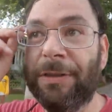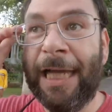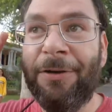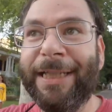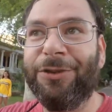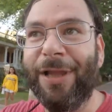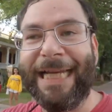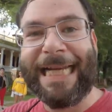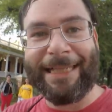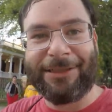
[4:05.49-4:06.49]
Not only do they
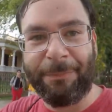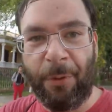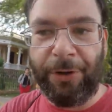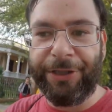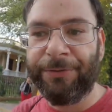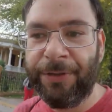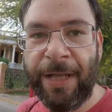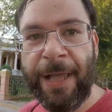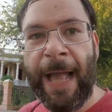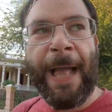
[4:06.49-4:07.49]
not support you,
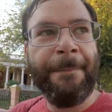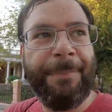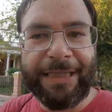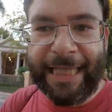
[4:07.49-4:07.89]
but